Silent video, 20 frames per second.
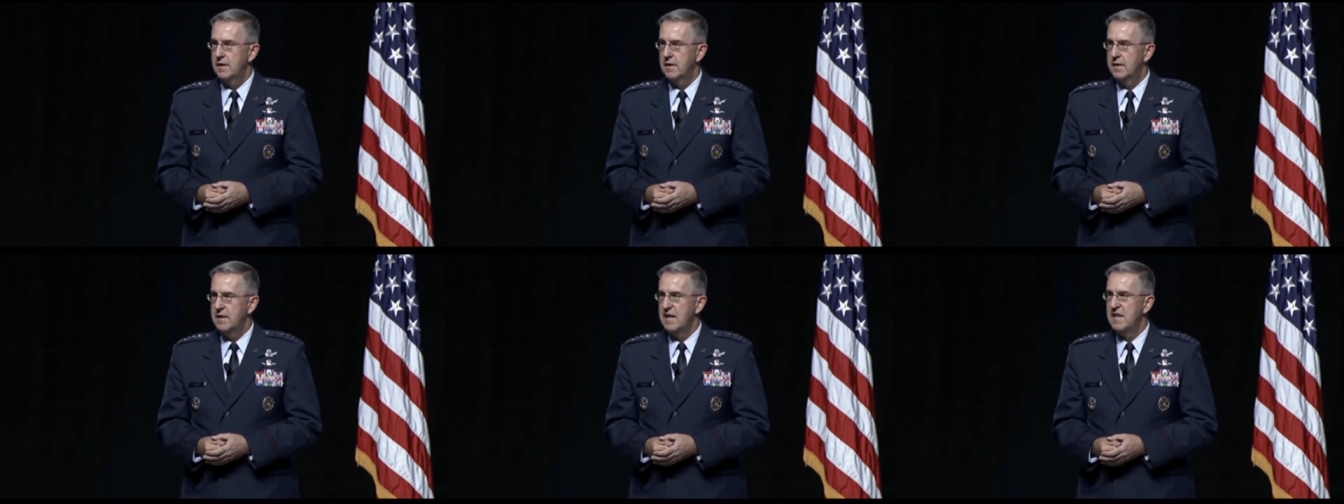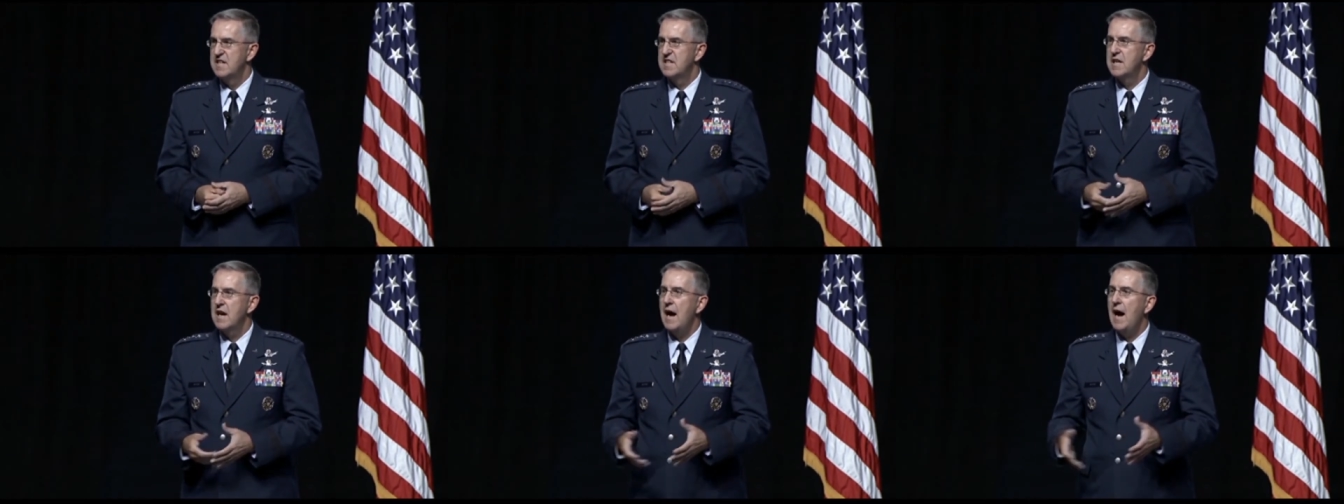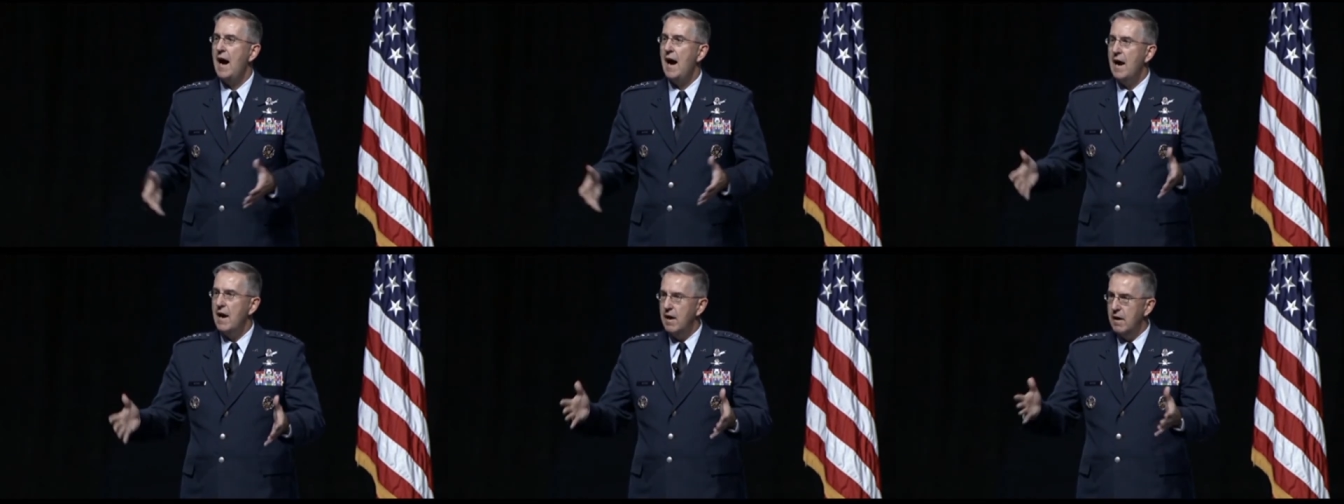uh, the
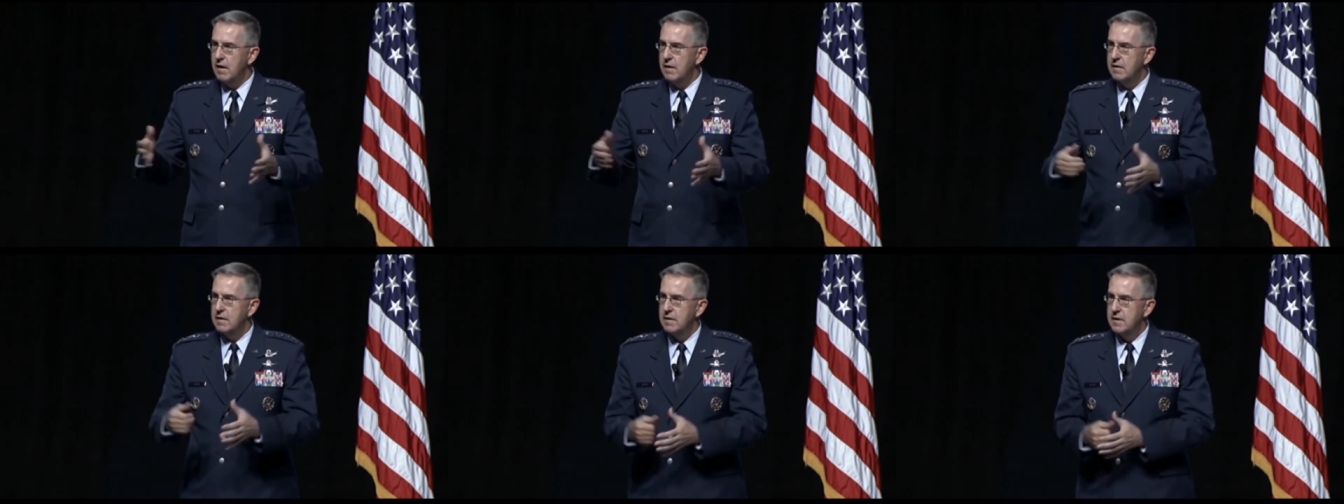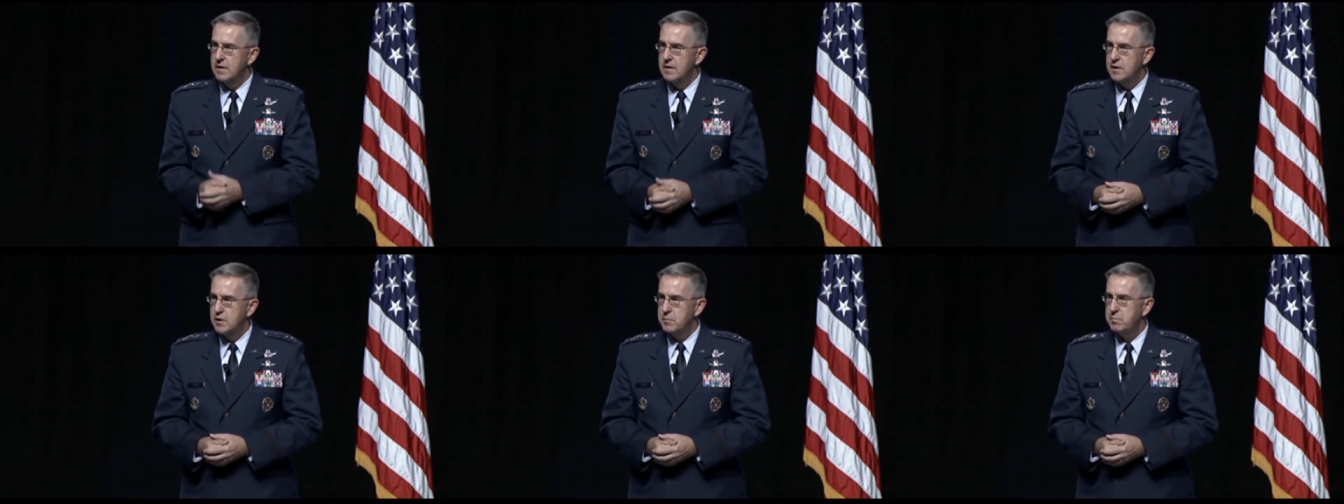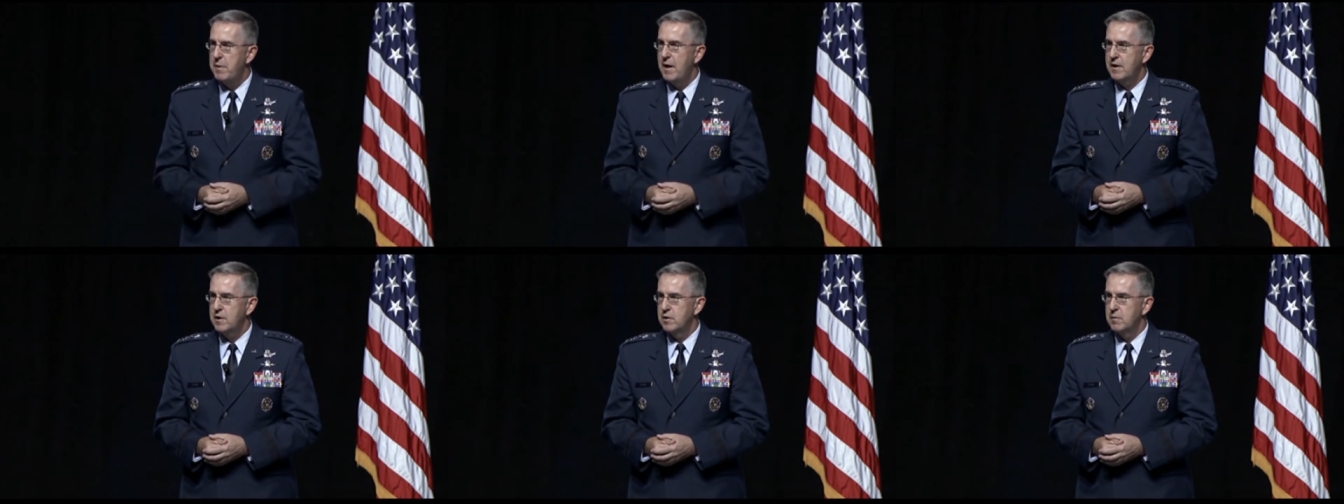entire
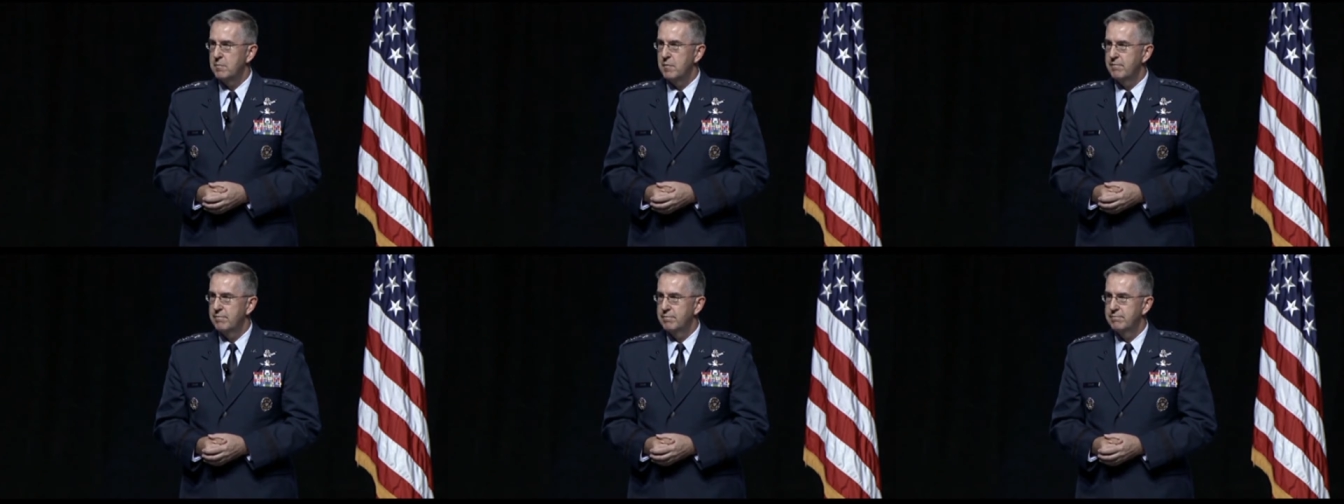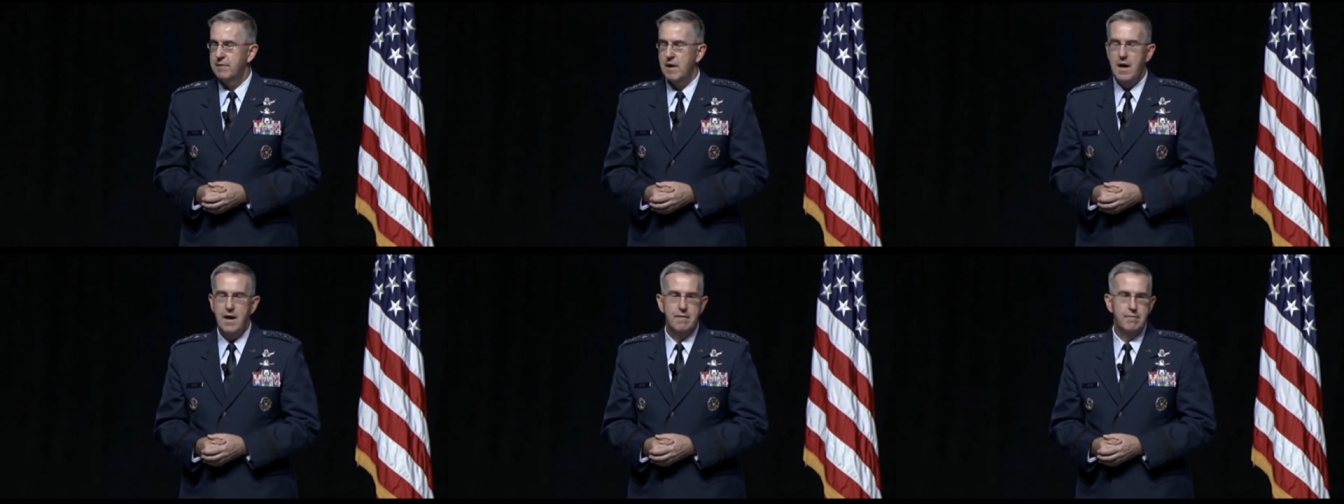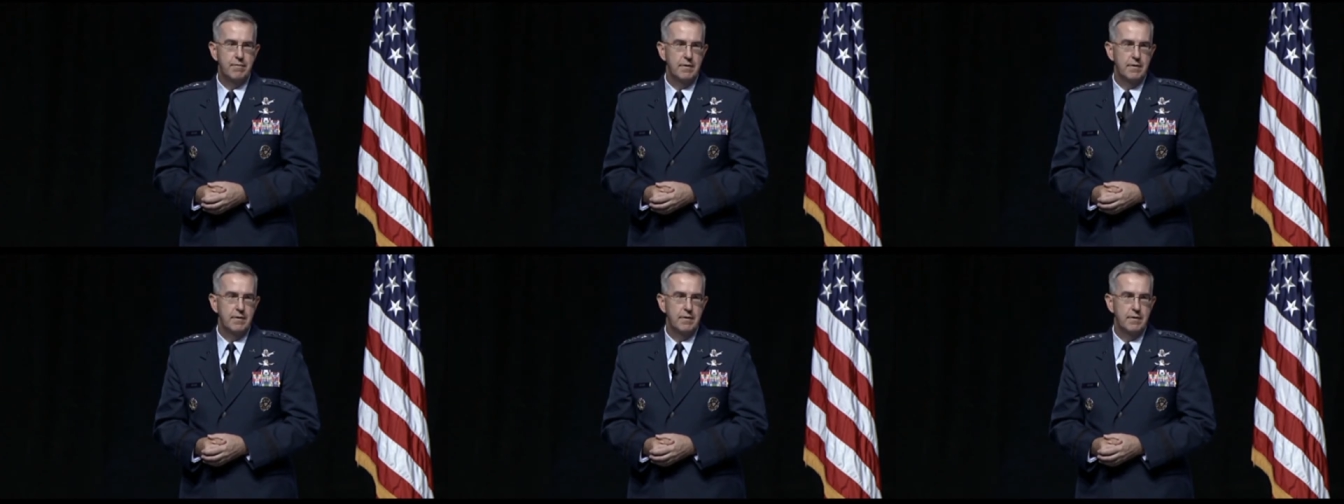spectrum of